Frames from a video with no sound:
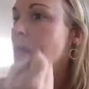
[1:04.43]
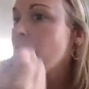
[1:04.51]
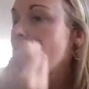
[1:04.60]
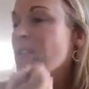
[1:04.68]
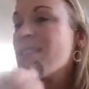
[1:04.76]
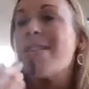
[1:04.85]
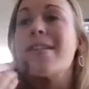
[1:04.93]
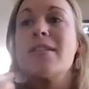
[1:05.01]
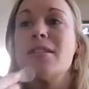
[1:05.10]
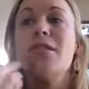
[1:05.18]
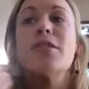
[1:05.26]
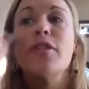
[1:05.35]
what it feels
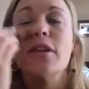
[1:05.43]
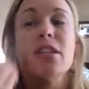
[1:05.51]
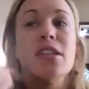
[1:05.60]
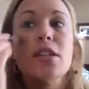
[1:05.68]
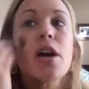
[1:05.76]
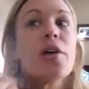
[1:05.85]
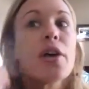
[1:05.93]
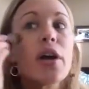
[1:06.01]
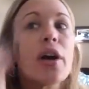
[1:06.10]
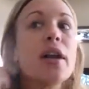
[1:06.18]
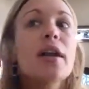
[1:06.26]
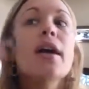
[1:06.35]
like. It feels so
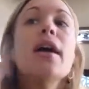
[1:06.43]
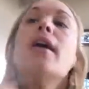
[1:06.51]
good.